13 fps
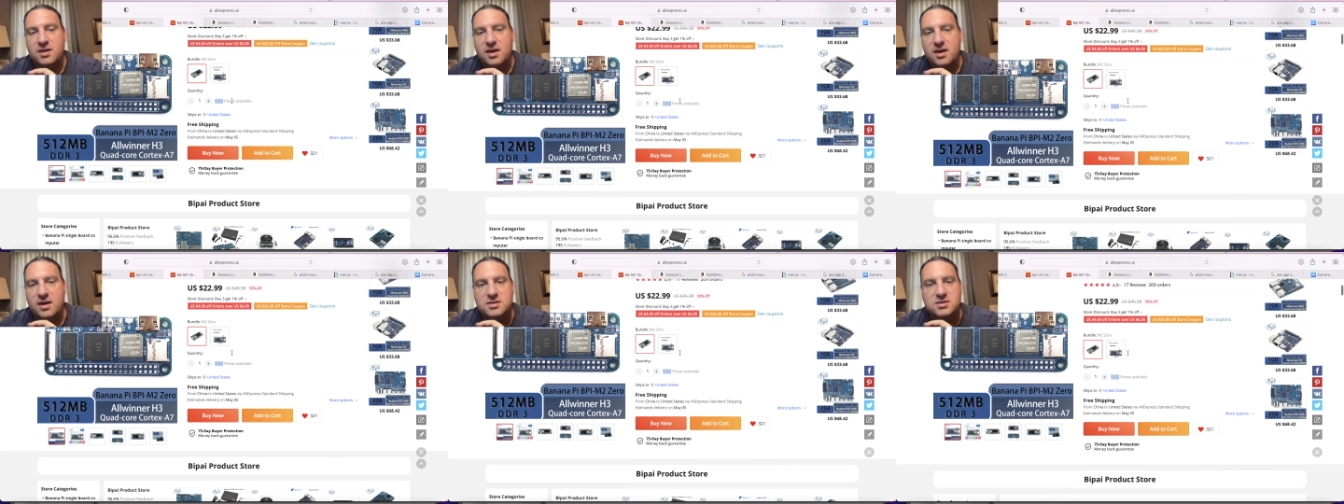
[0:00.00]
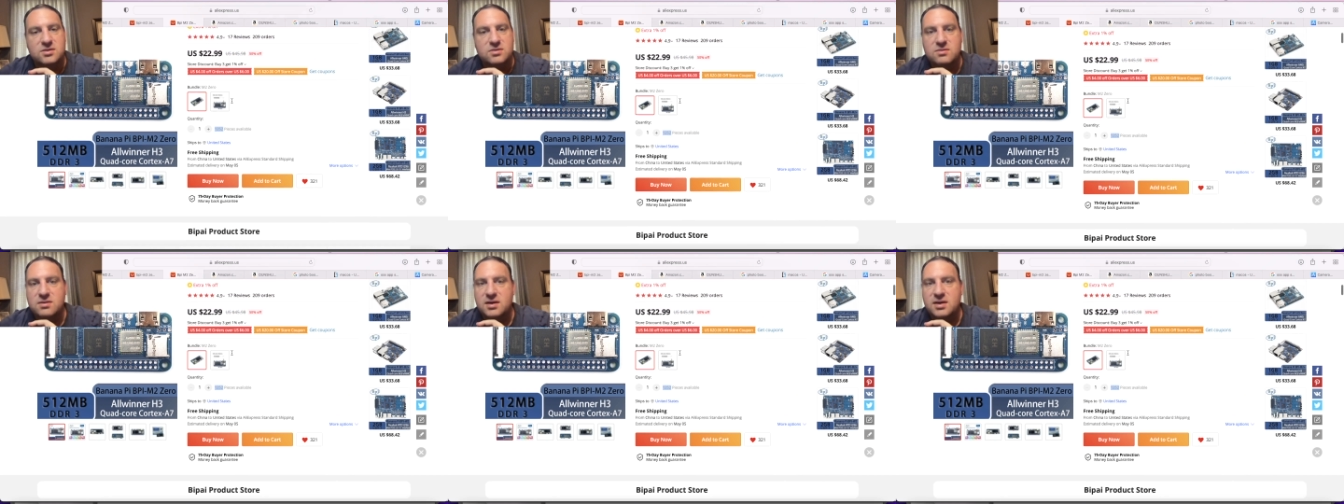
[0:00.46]
and so
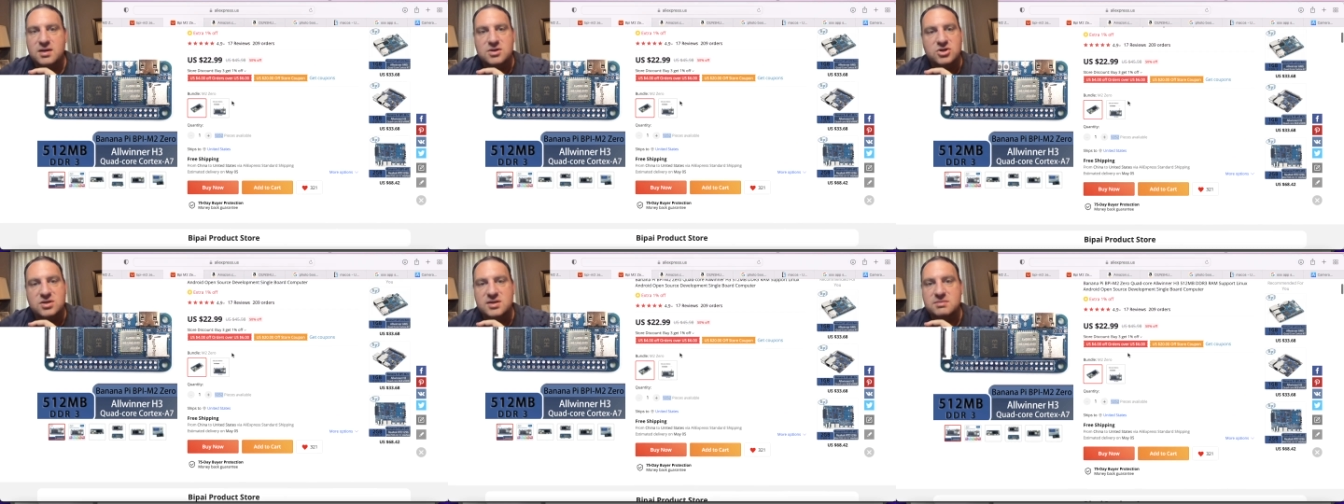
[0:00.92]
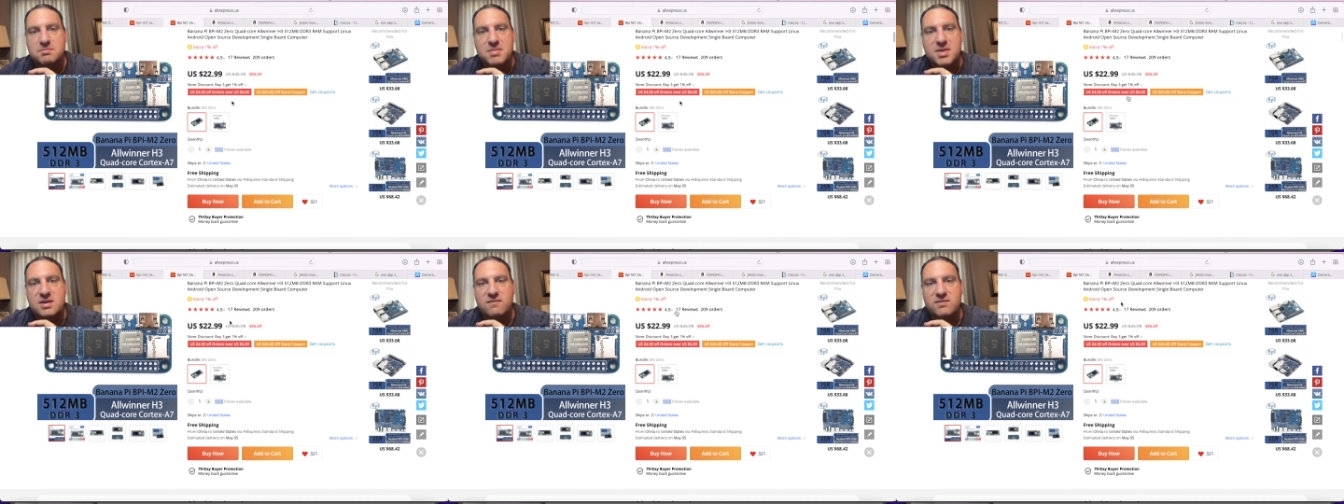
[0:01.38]
you can get just as
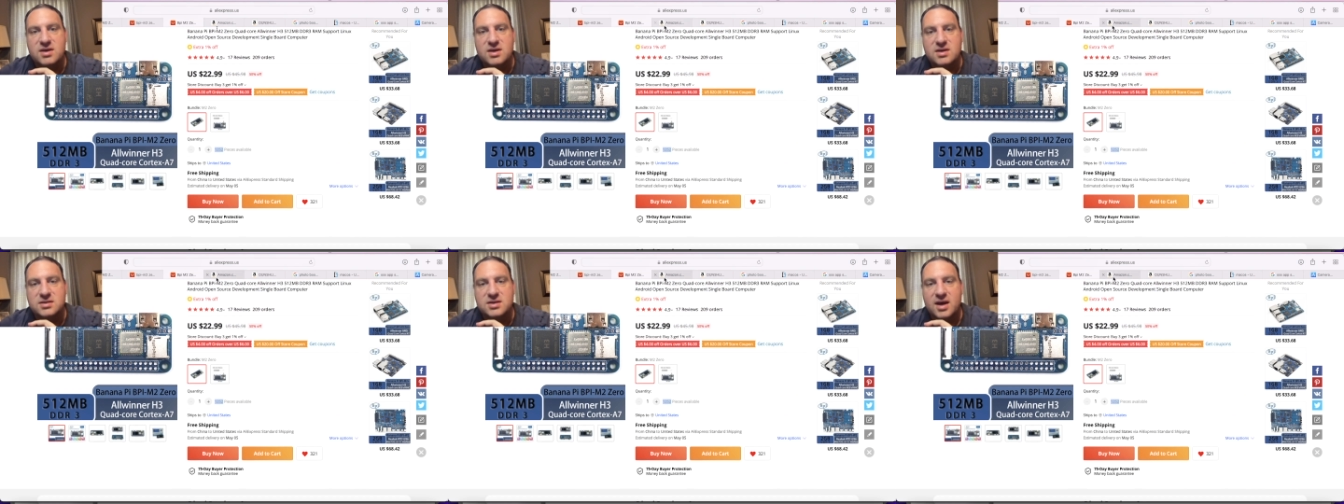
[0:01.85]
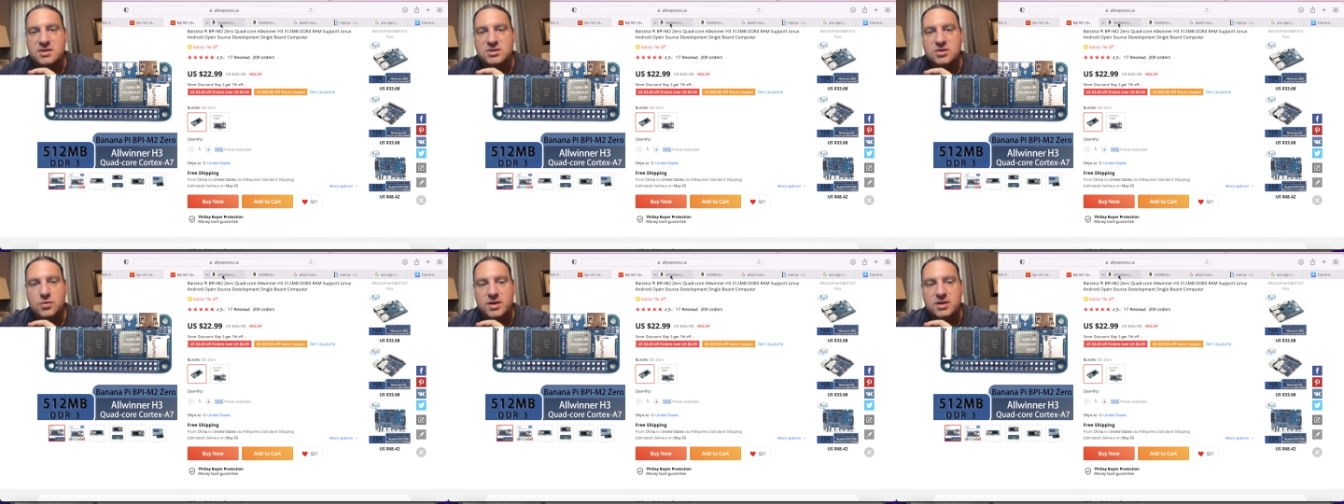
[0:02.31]
many of these as
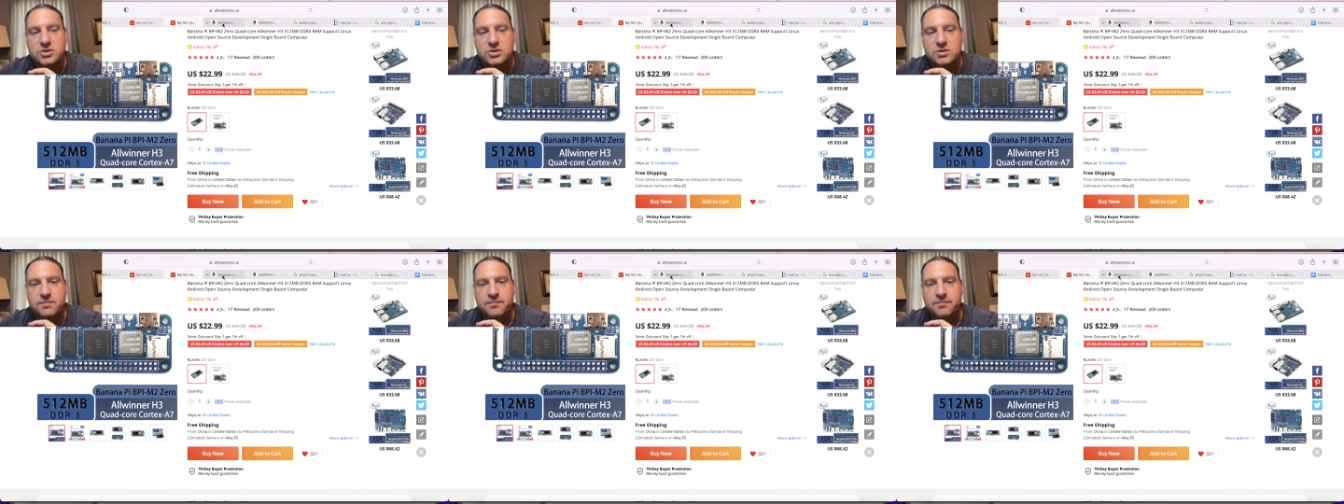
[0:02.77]
you wish.